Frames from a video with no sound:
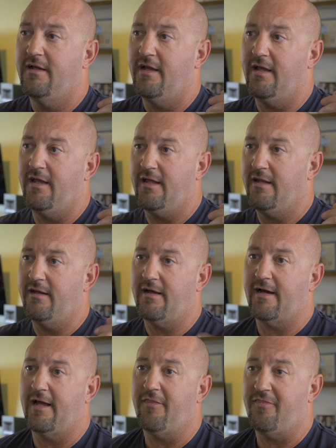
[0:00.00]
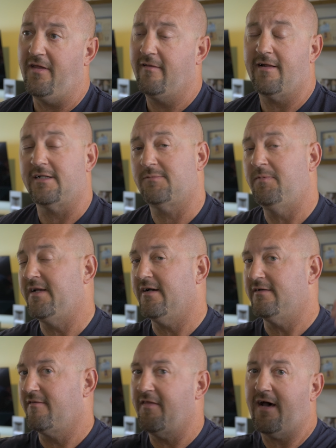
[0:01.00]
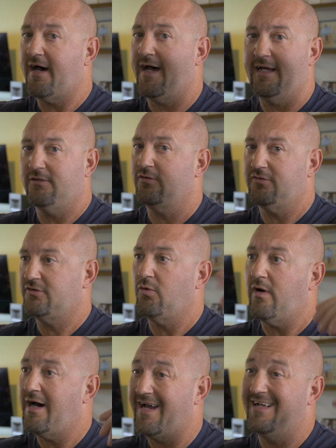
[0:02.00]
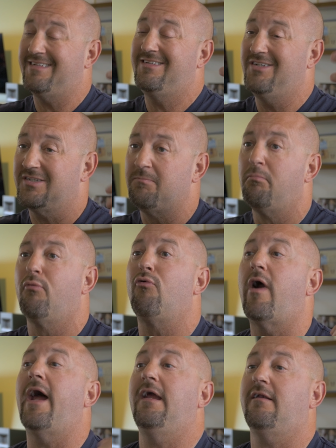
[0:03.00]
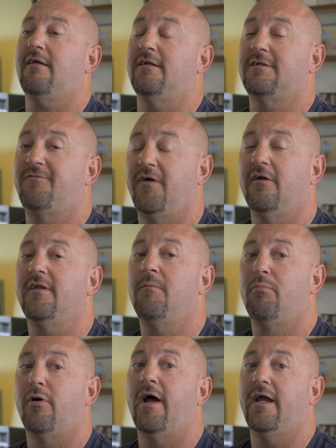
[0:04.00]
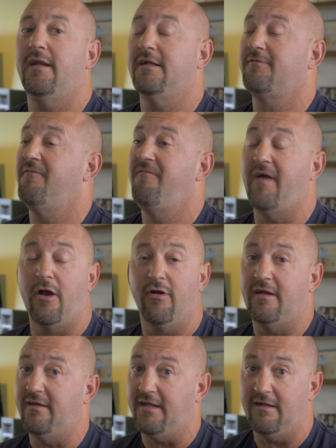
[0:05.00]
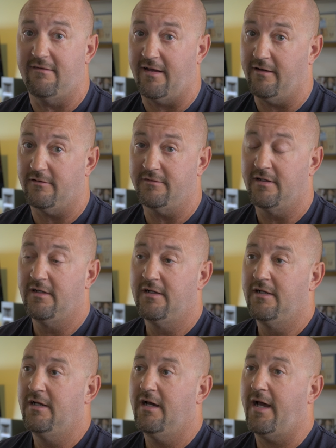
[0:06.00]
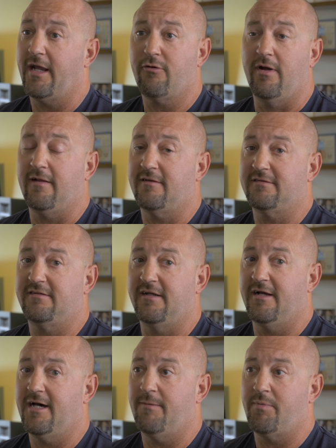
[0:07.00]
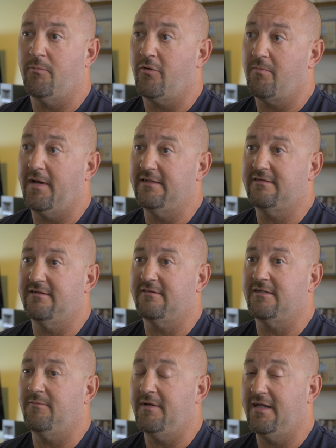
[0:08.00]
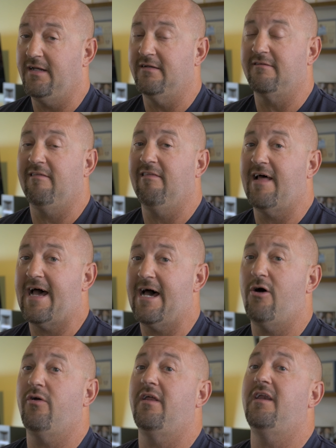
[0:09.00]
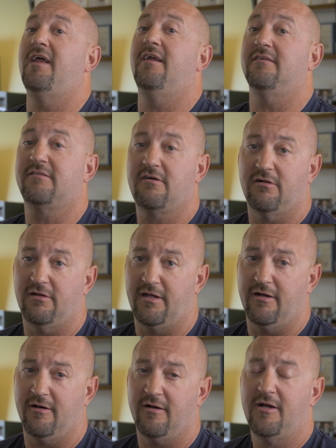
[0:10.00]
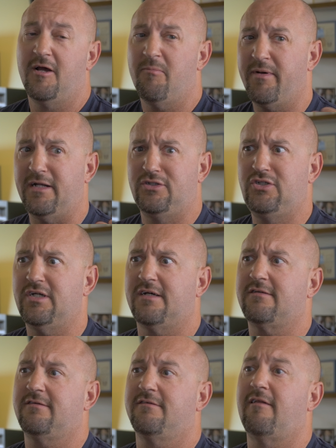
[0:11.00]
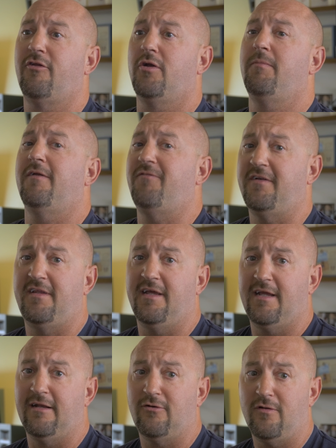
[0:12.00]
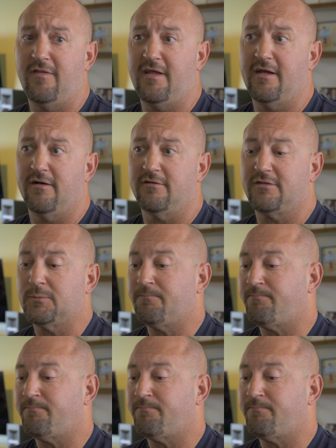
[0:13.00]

And I think that's because the highs are so high. It's just bright. It's fairly bright. It's very detailed. I crank this thing up, and with my system, it is loud and it is clear, but it just is a little bit fatiguing to the ears.